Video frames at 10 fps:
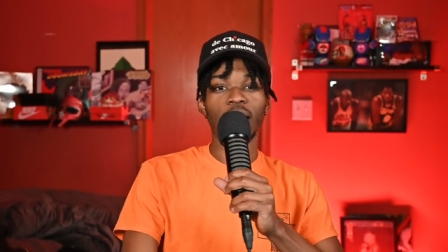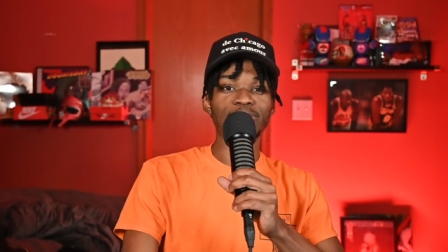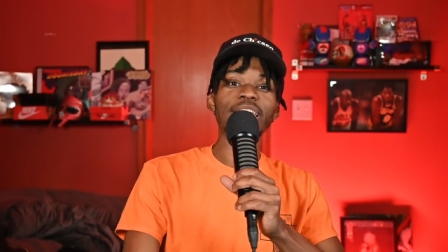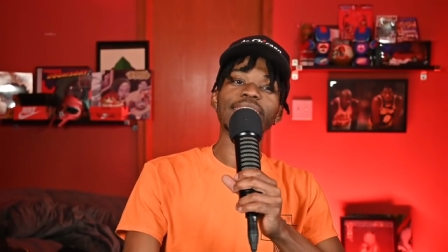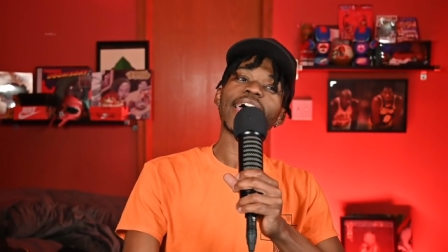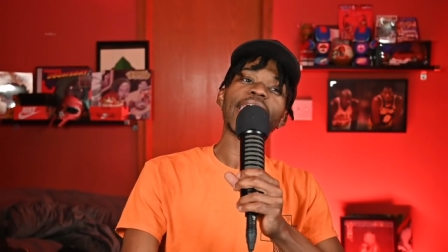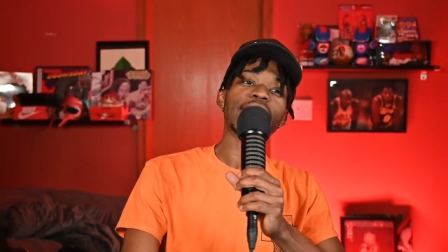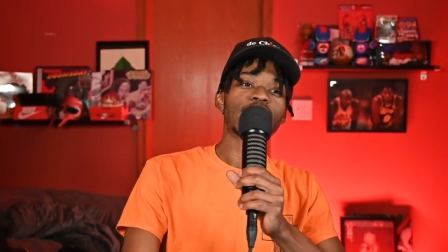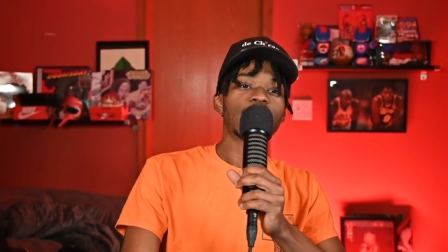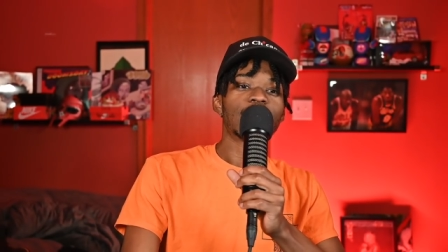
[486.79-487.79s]
say that,
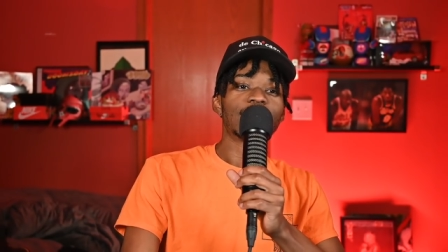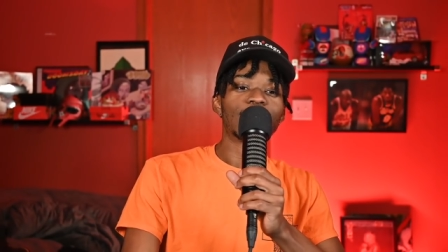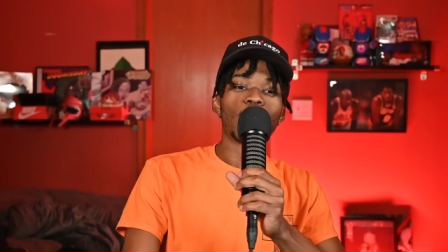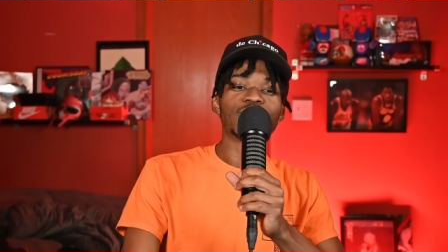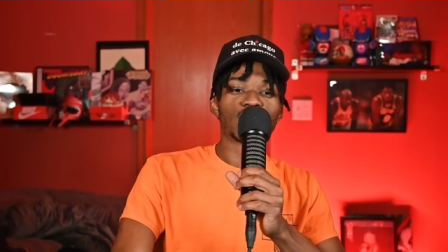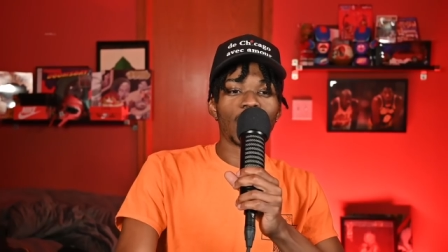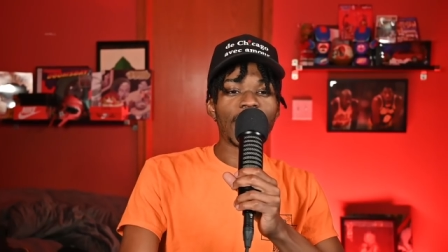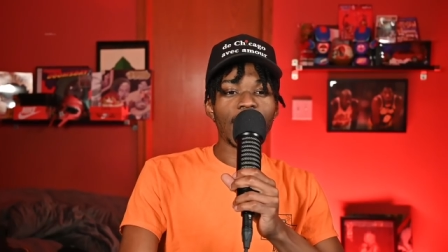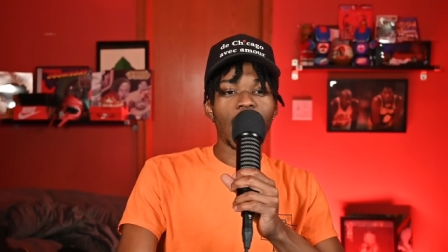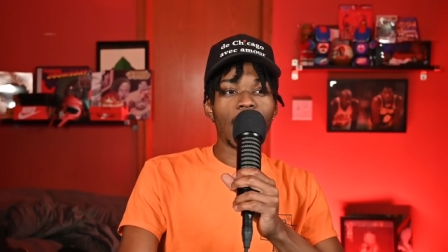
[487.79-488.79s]
hey, though it's
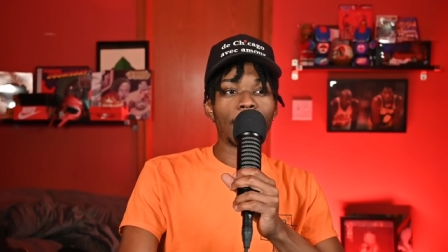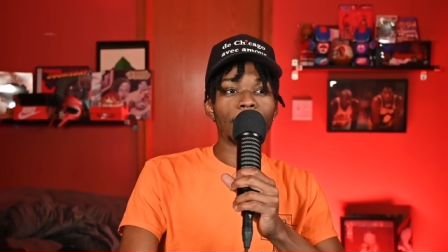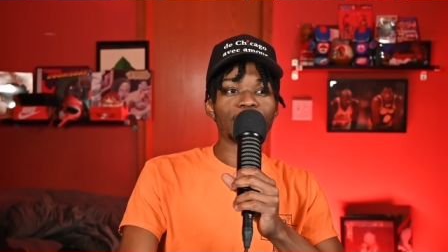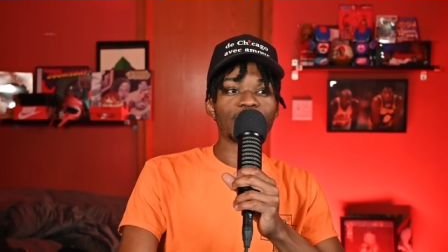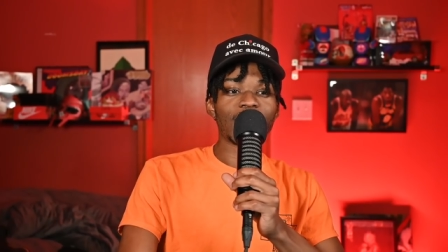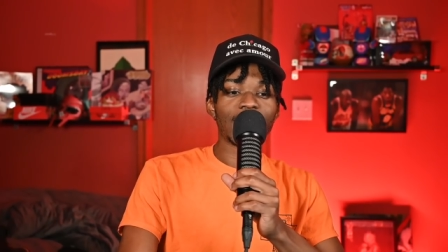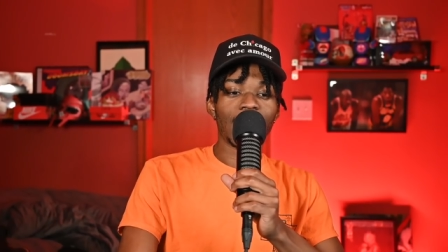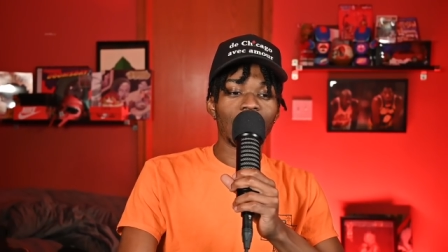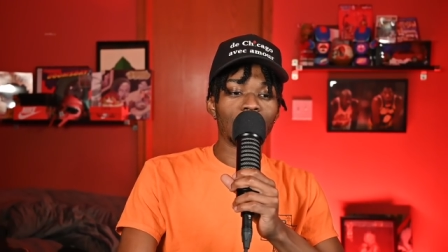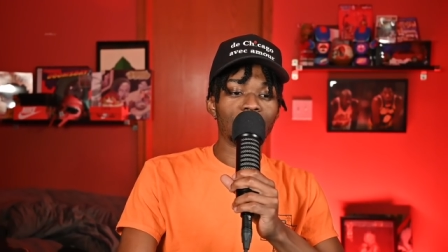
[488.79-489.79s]
great, um,
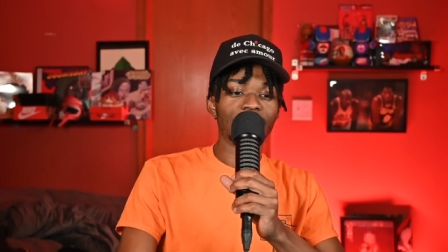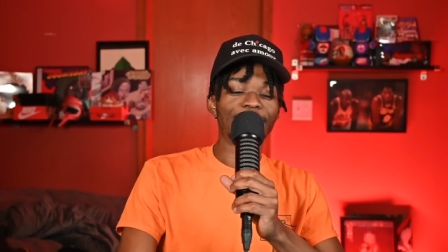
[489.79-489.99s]
um, the